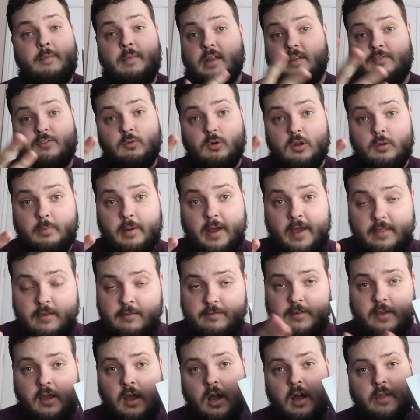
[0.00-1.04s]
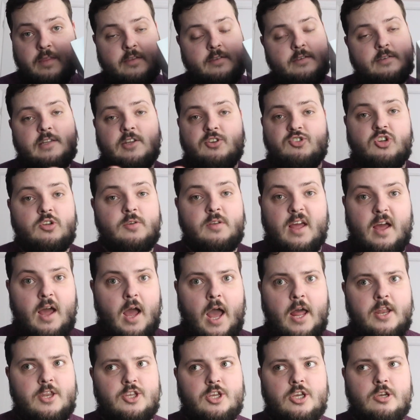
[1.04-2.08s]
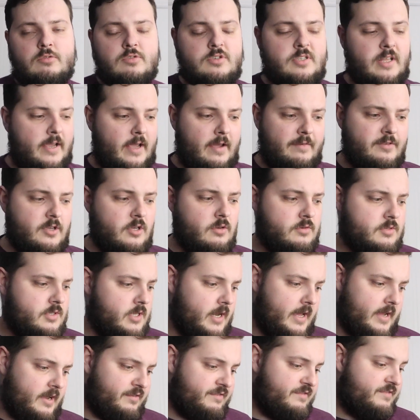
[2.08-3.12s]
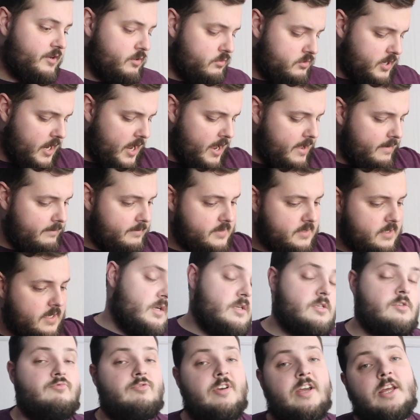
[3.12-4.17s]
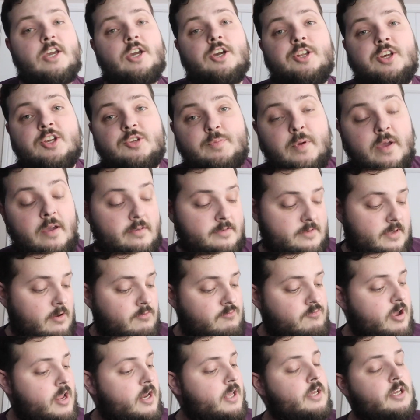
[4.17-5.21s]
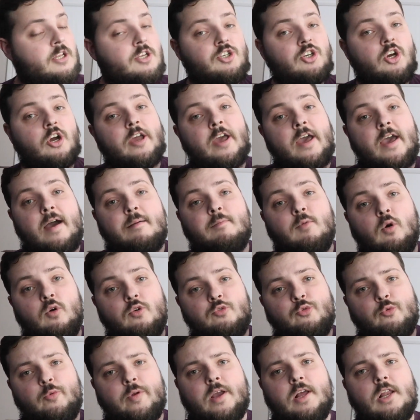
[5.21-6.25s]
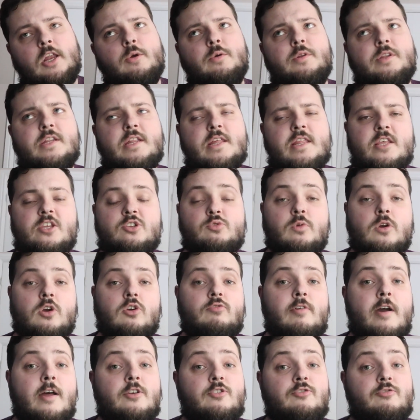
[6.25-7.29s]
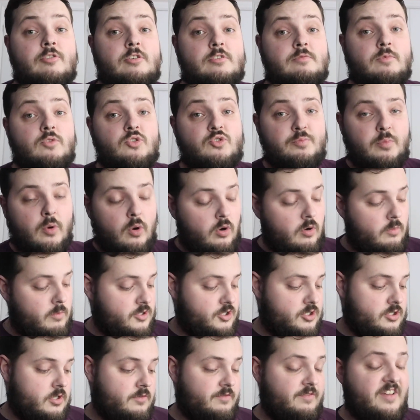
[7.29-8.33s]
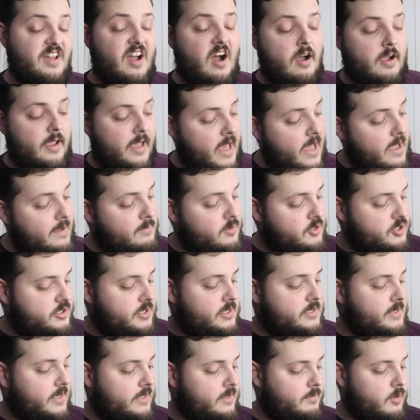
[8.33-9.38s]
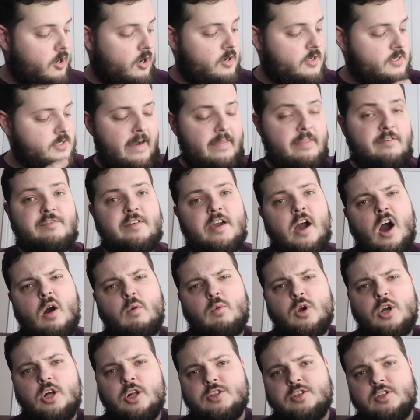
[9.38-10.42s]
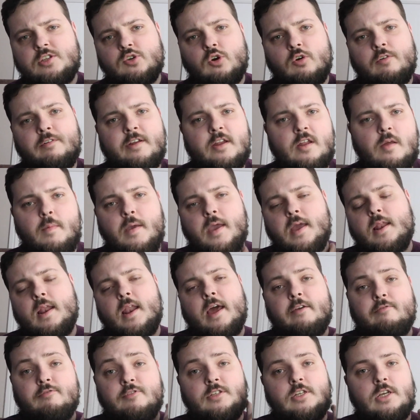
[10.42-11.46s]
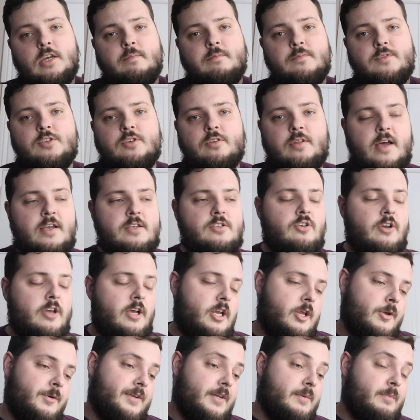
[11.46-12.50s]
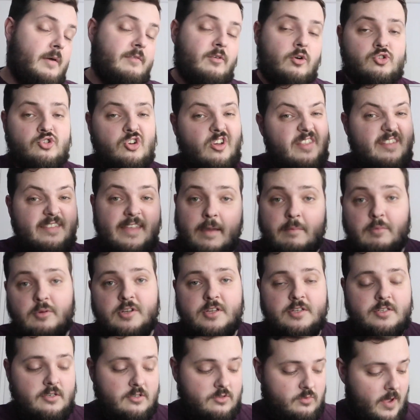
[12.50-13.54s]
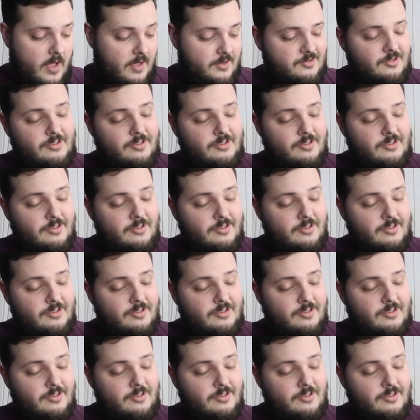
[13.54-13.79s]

I mean, if you want to buy the VR, this is literally unused. Like I've used it like a few times. It's a really good experience. I really enjoy it. I'm also including in this one Gran Turismo Sport, which is the VR game, which is inside the box. The VR Worlds has already been like redeemed, so that's not included, but I've also got the demo disc as well.